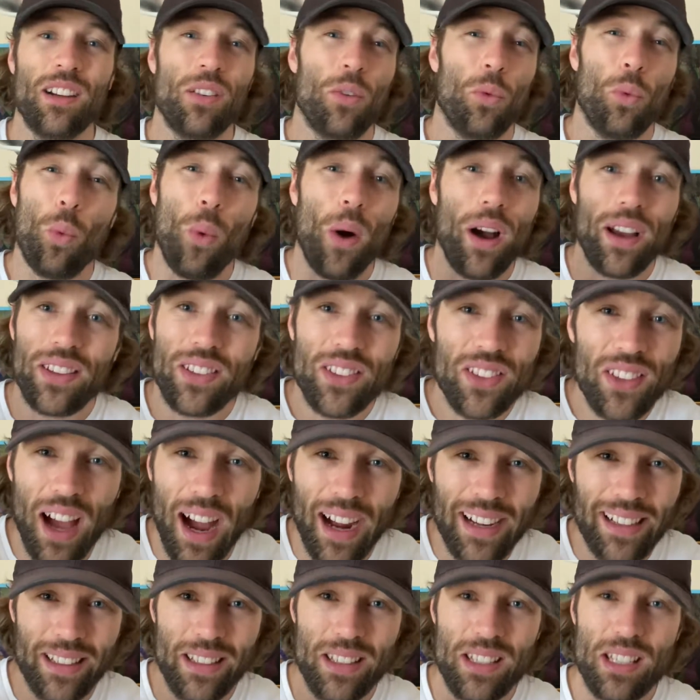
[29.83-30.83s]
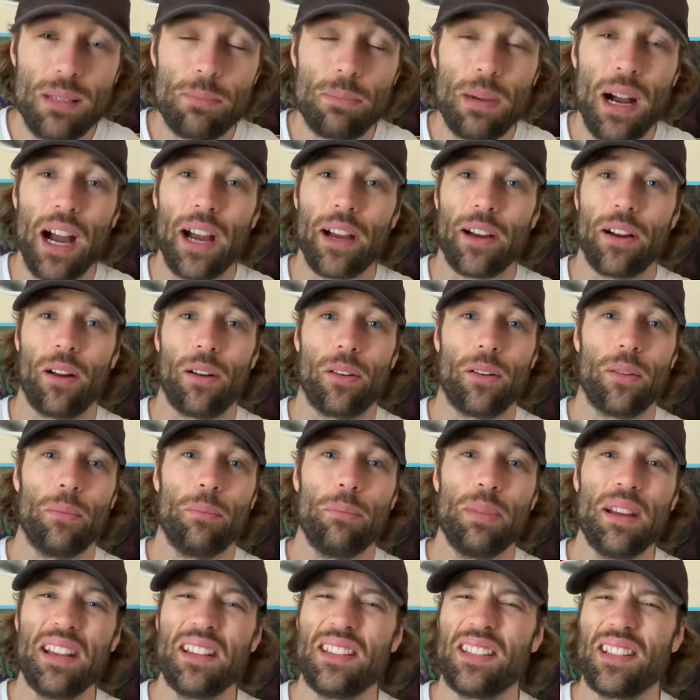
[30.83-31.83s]
West Side inspired.
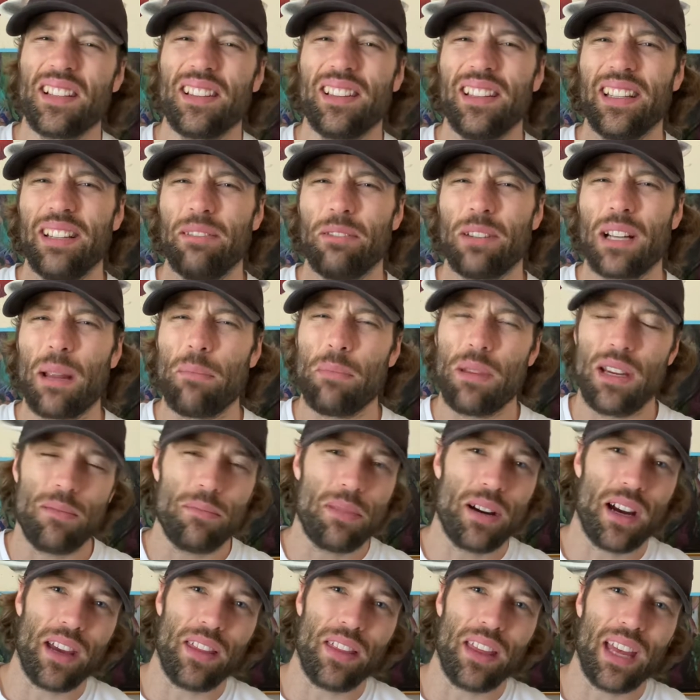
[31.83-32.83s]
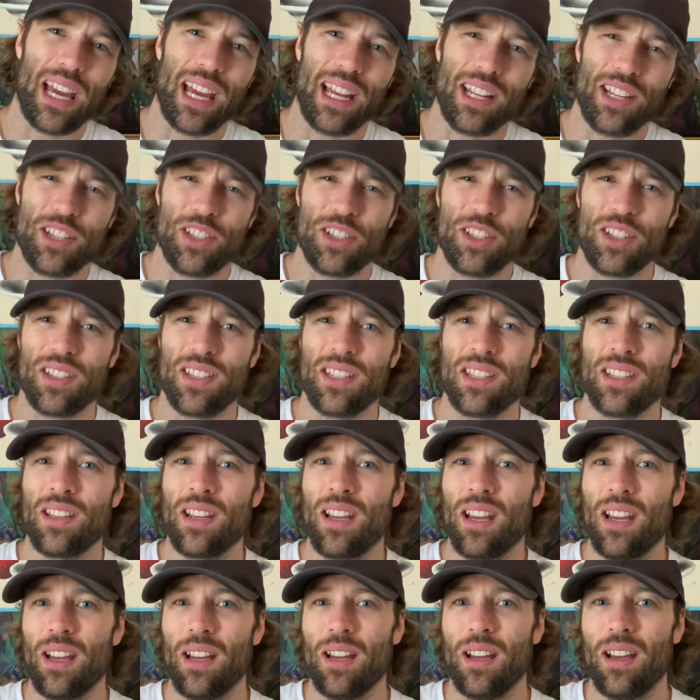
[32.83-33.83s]
Basically, what I mean by that, it's just
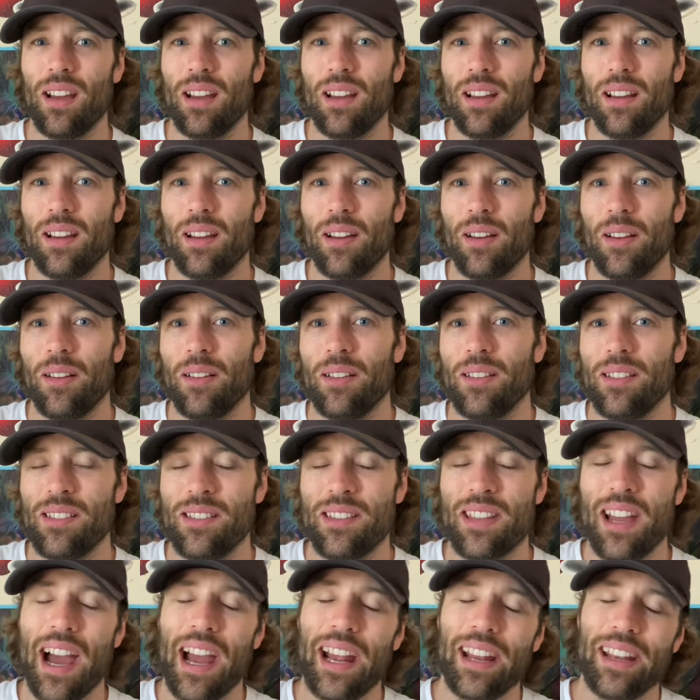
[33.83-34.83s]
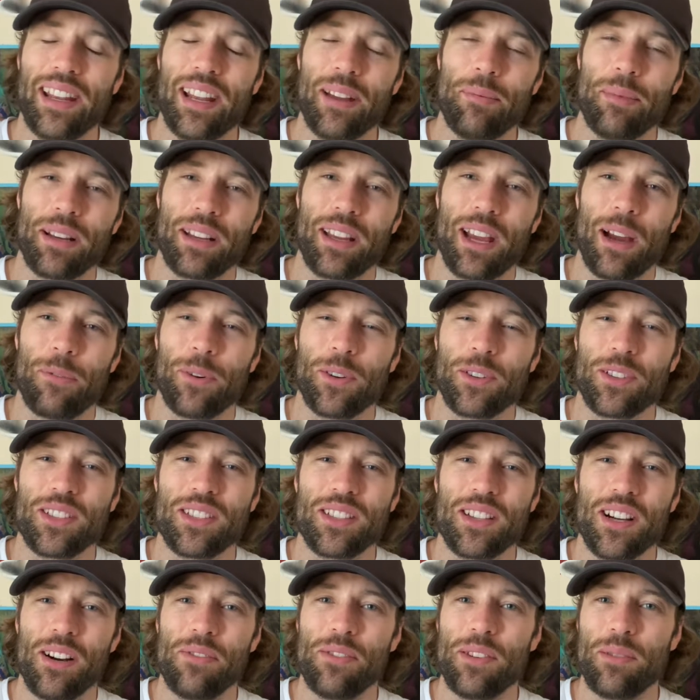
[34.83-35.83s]
dynamic effort
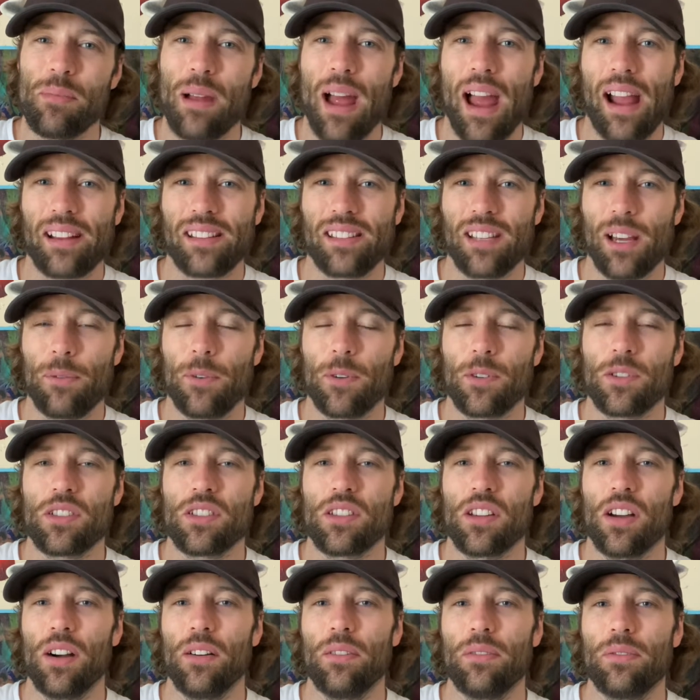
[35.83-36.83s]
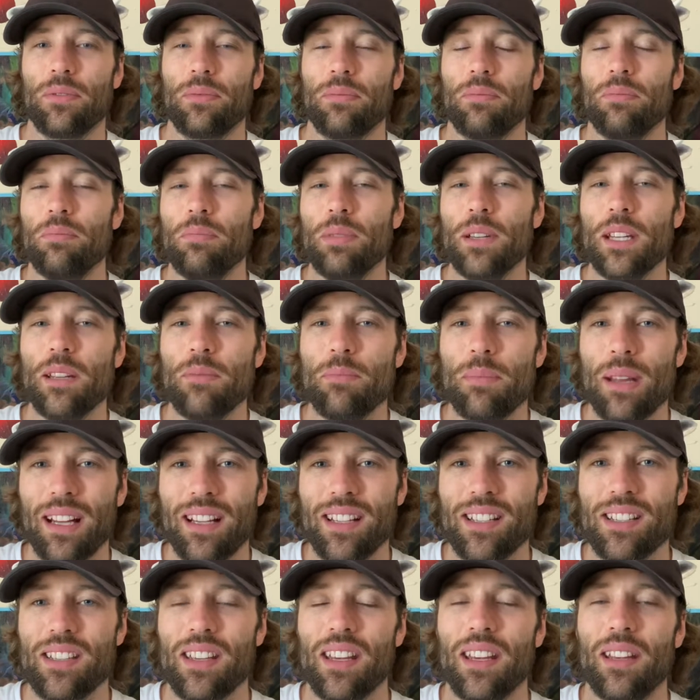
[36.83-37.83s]
stuff and max effort stuff being
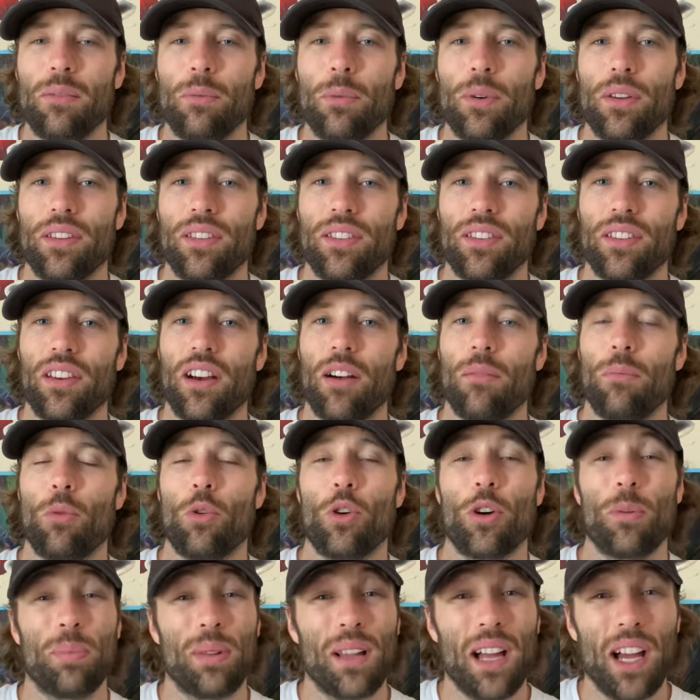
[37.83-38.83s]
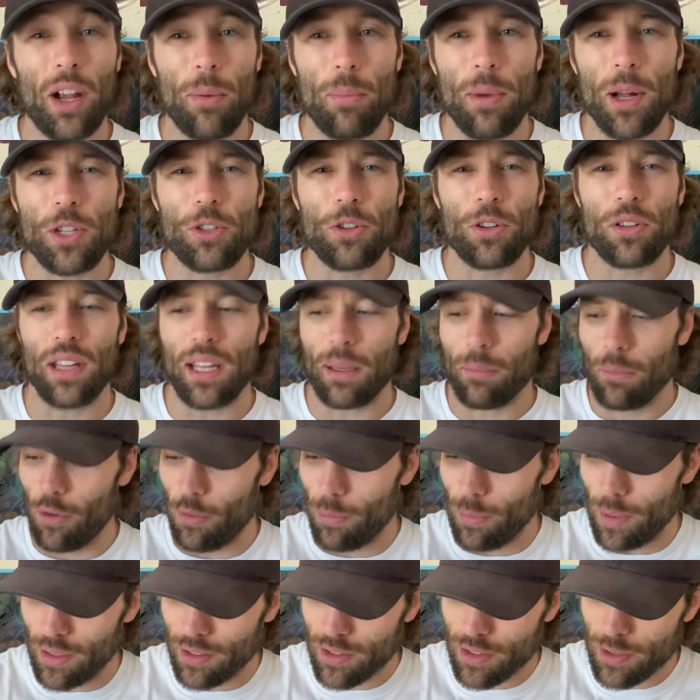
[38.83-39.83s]
mixed in with some more plyometric-like
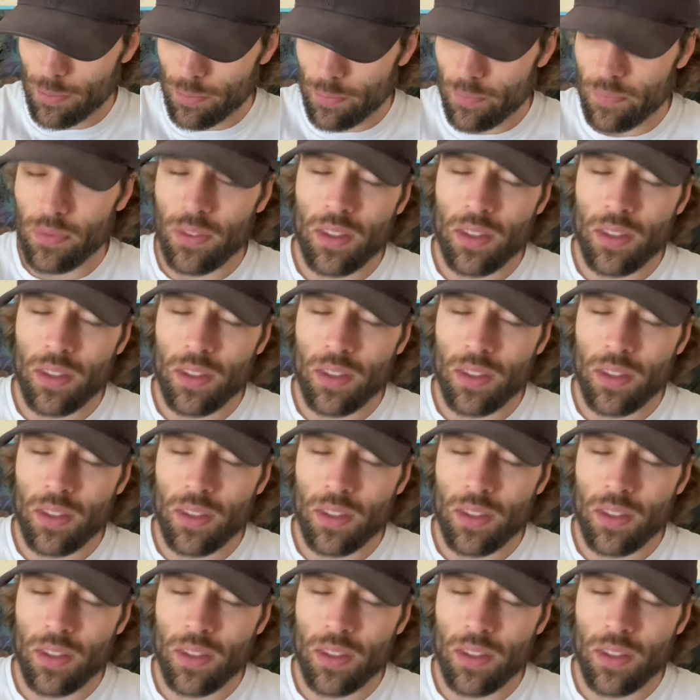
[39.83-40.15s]
movements.